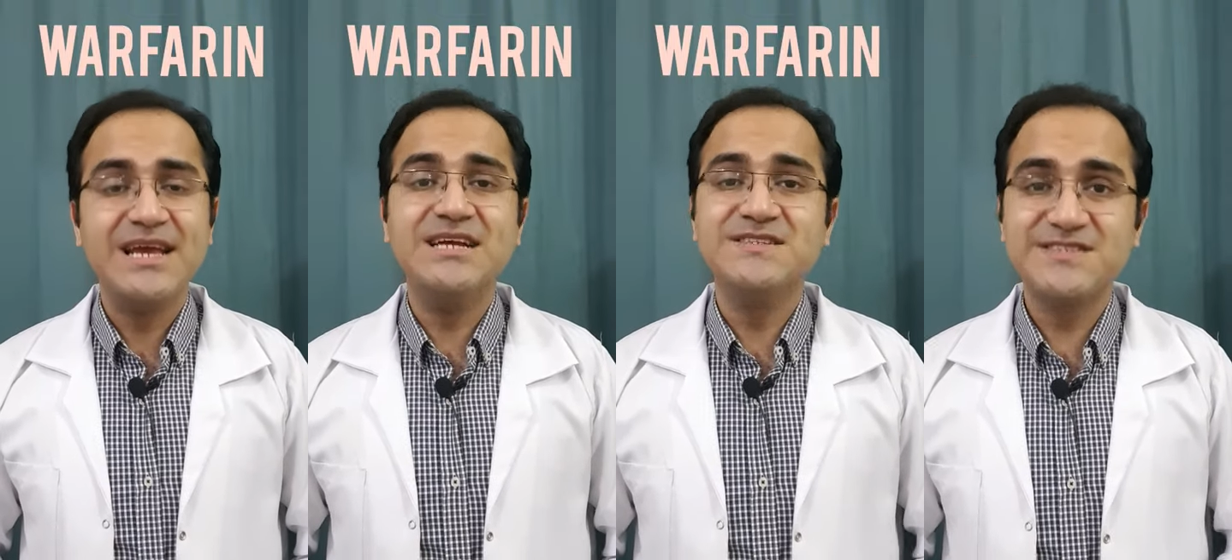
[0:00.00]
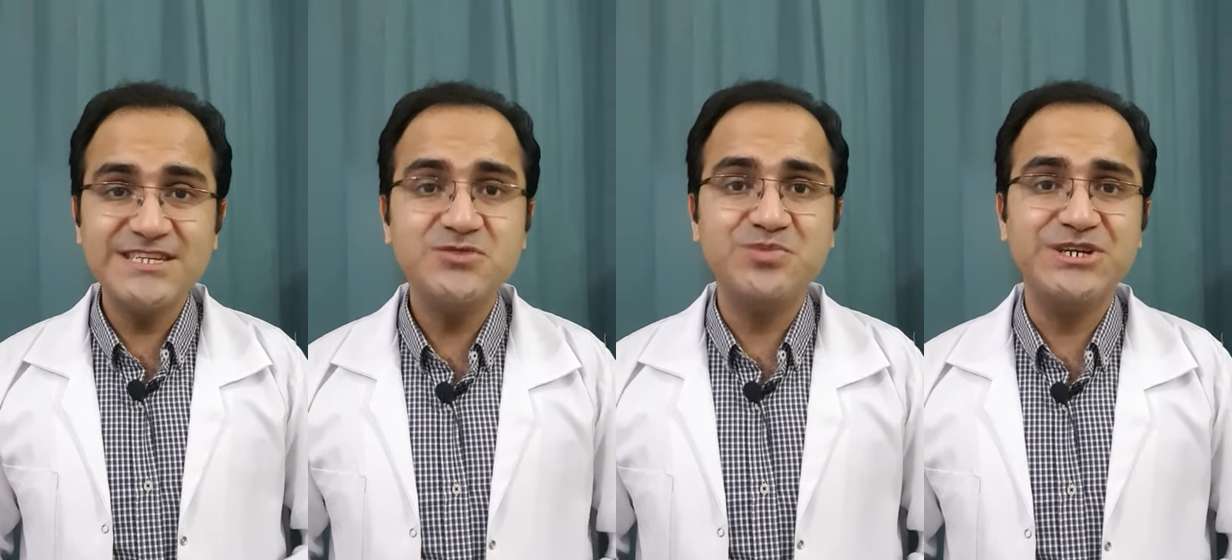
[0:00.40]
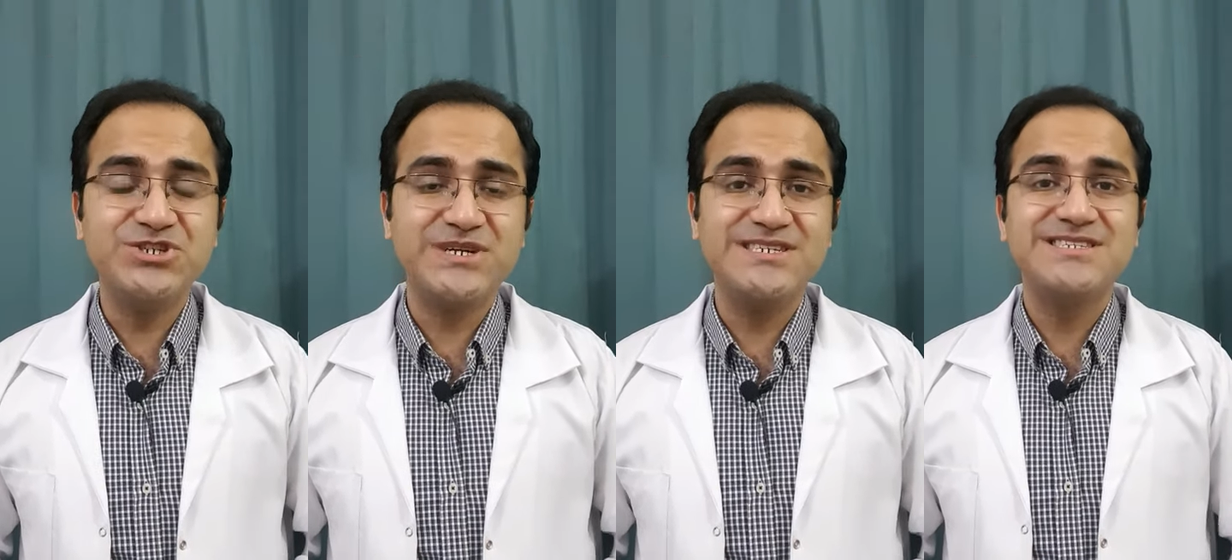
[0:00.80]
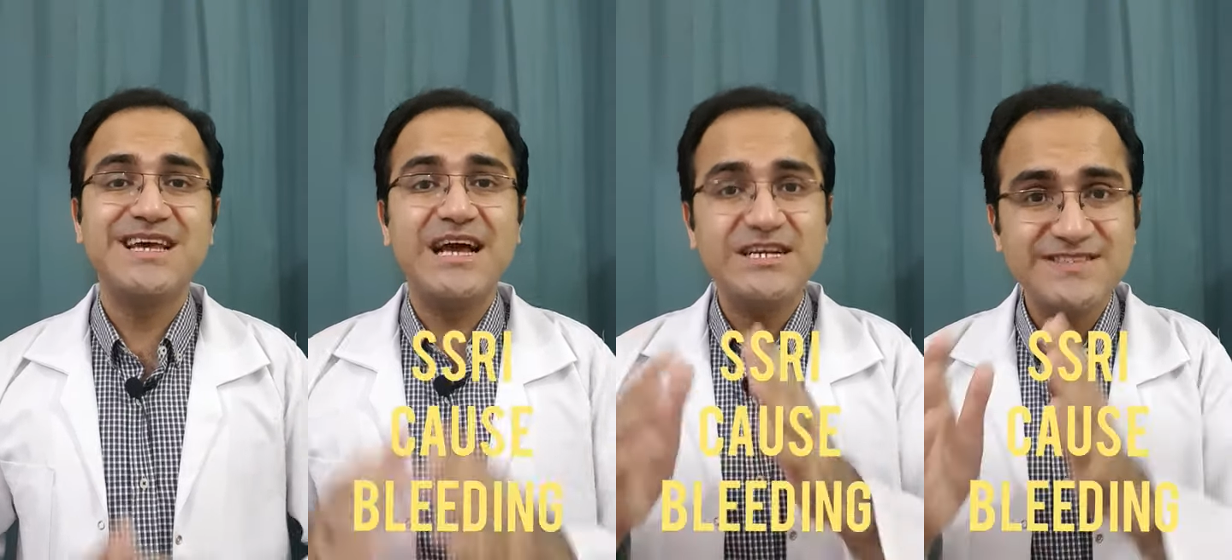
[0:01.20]
In such patients,
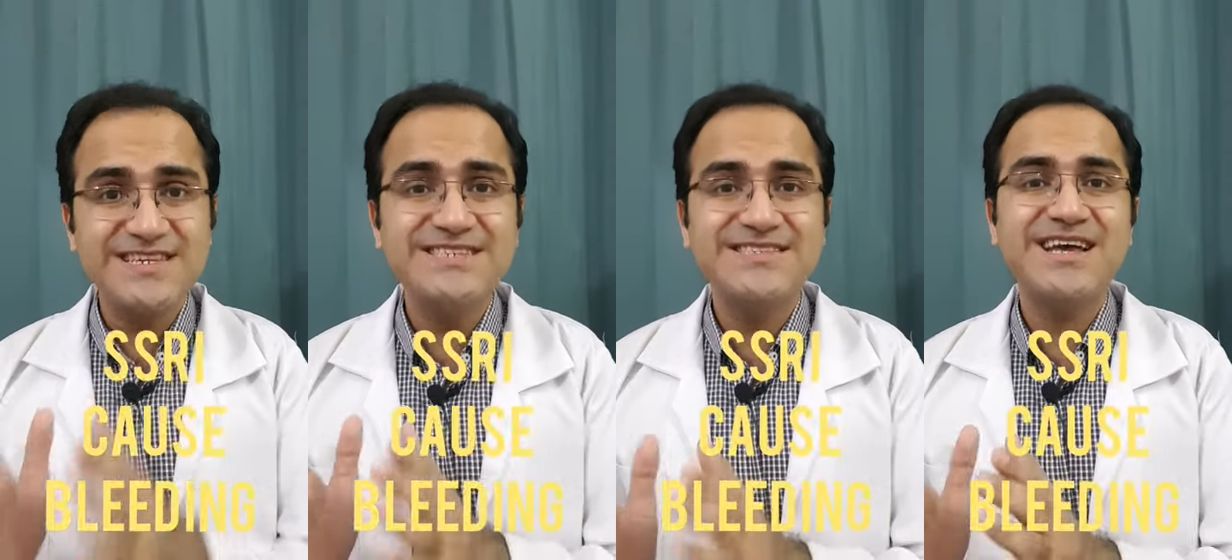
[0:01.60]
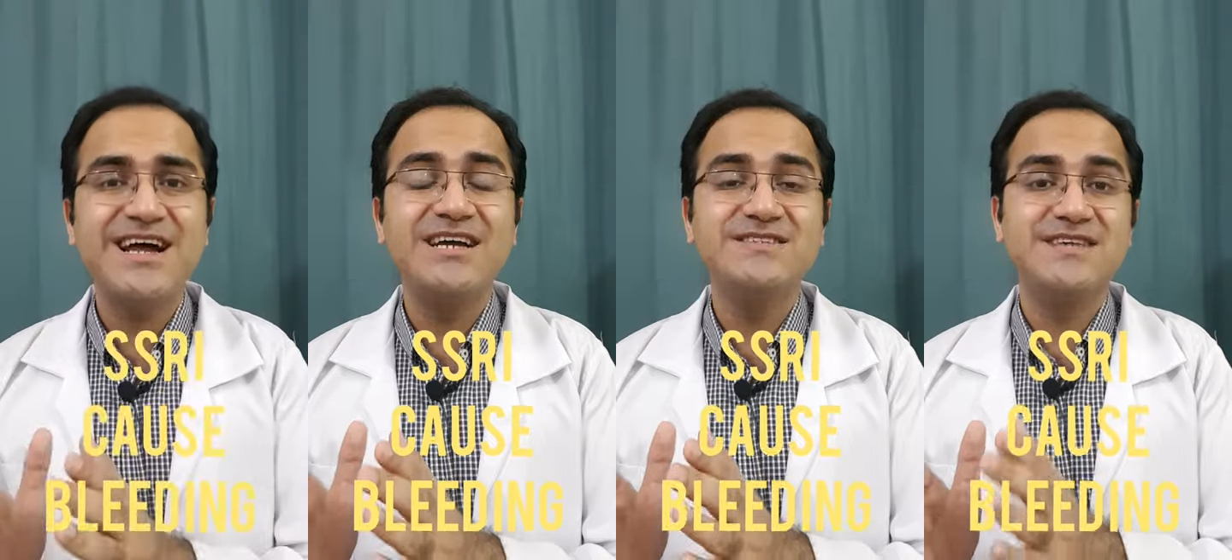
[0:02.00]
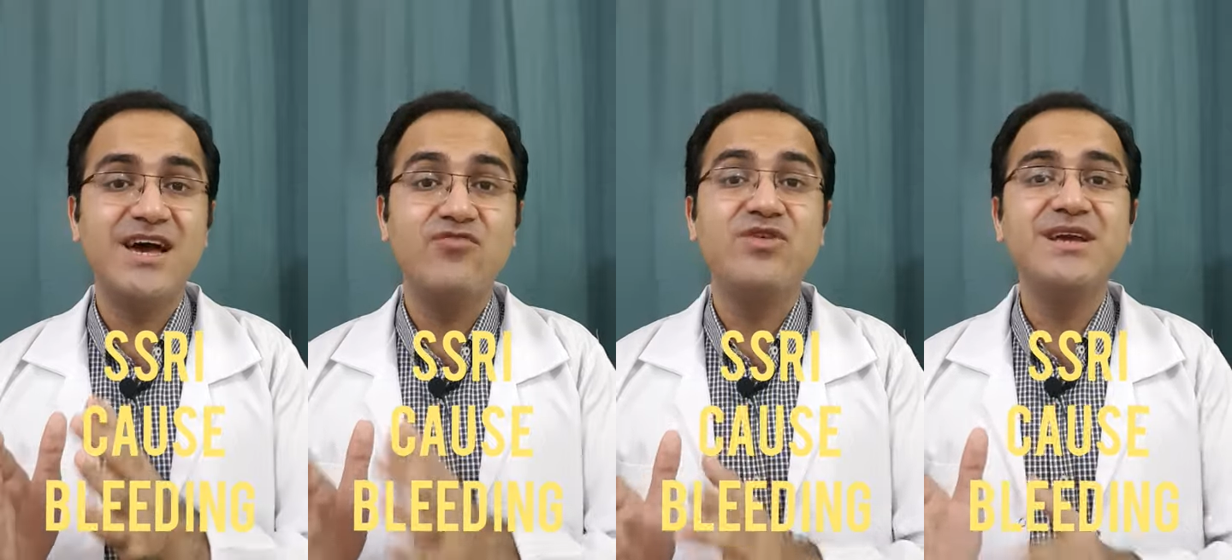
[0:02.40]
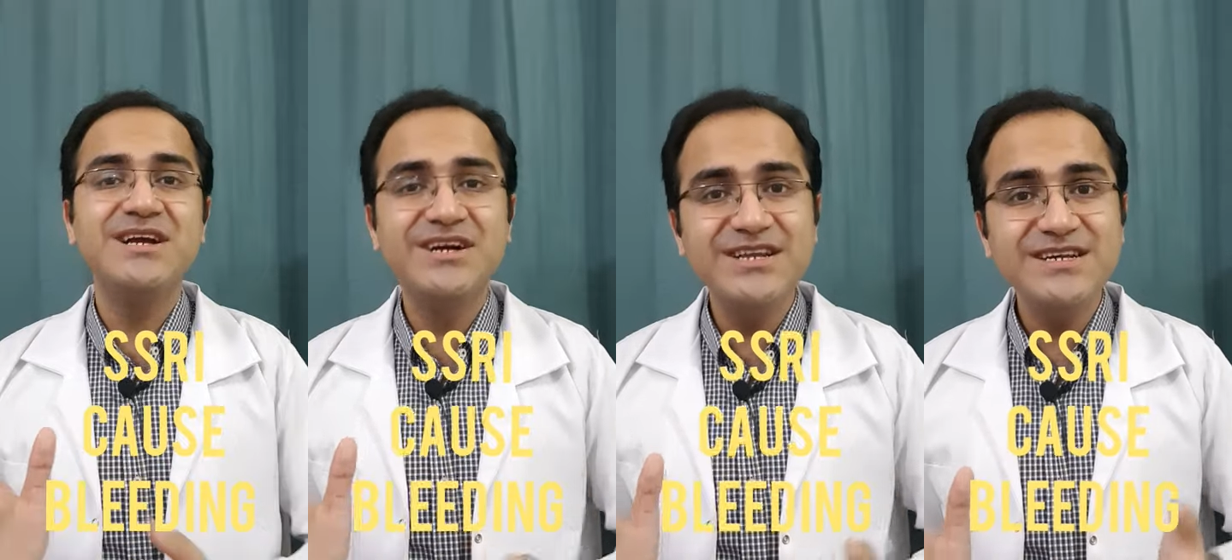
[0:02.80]
SSRIs have
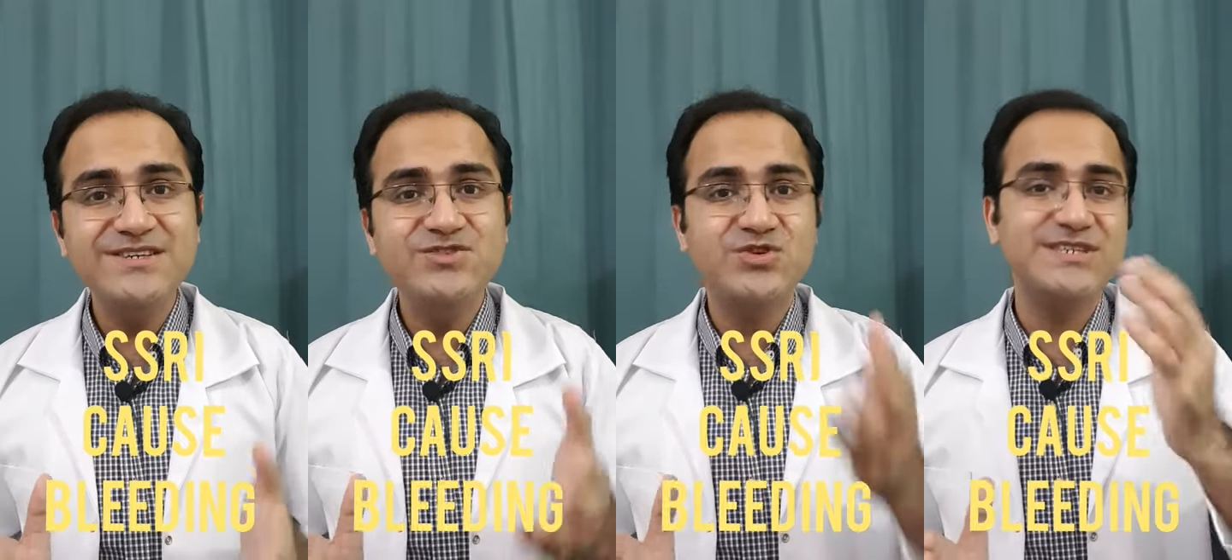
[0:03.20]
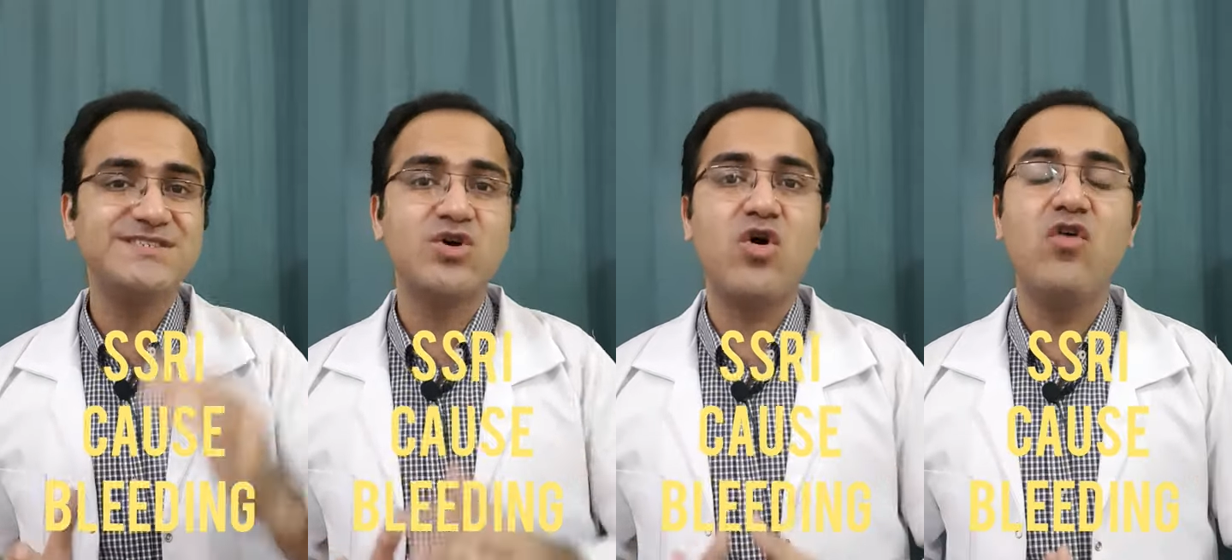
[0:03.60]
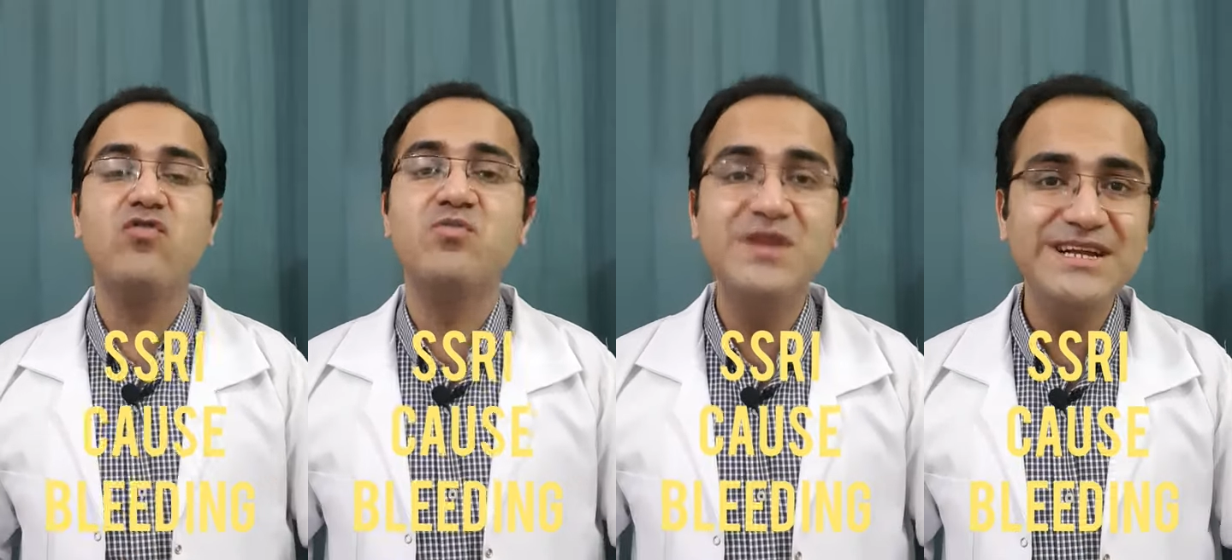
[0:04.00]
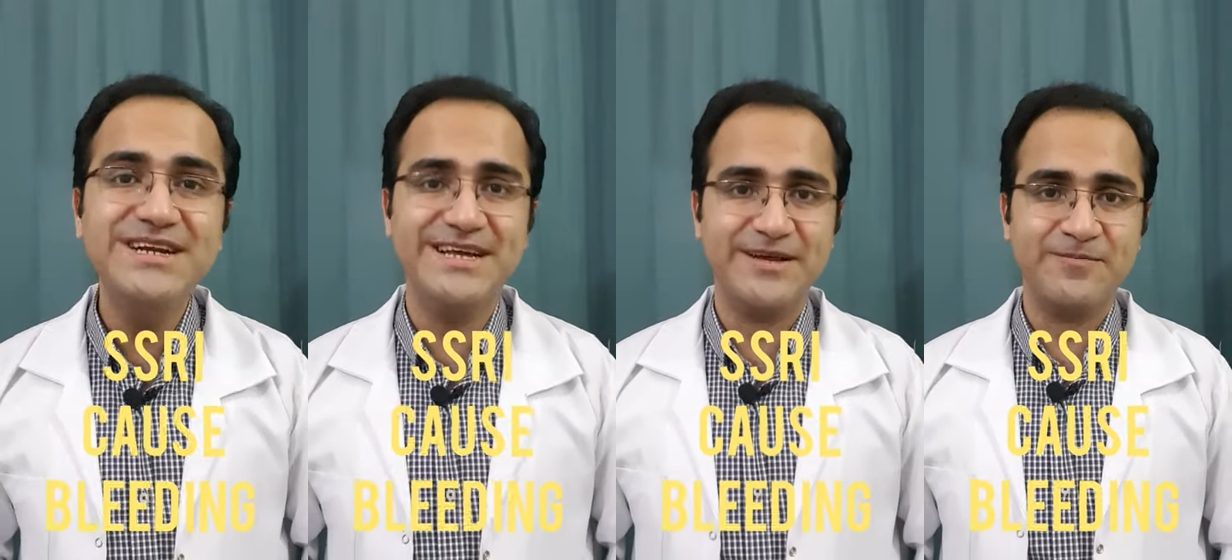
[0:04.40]
increased risk of
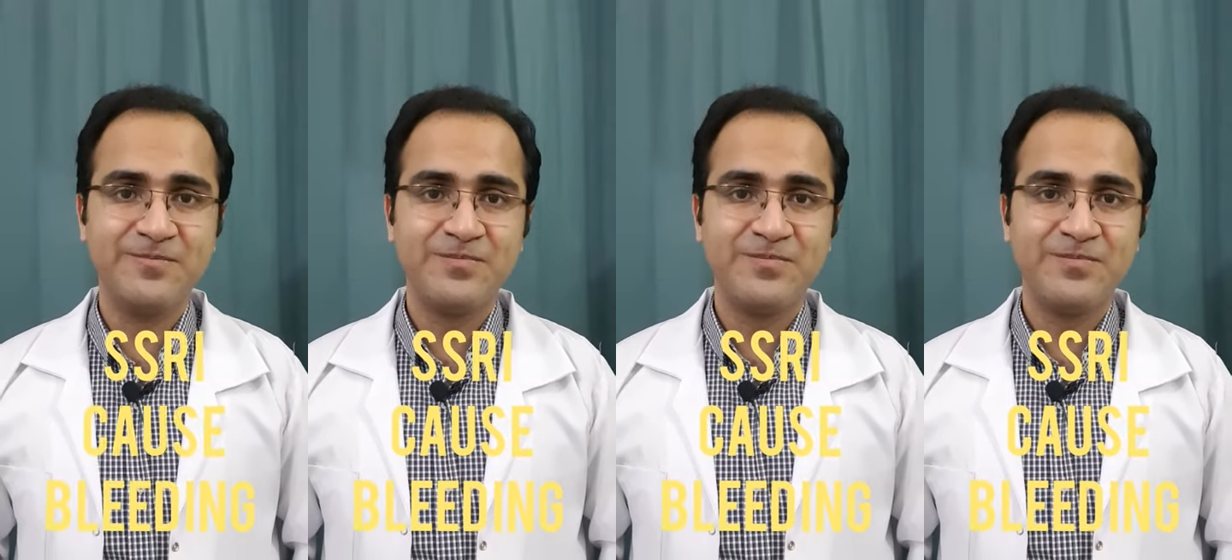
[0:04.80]
bleeding.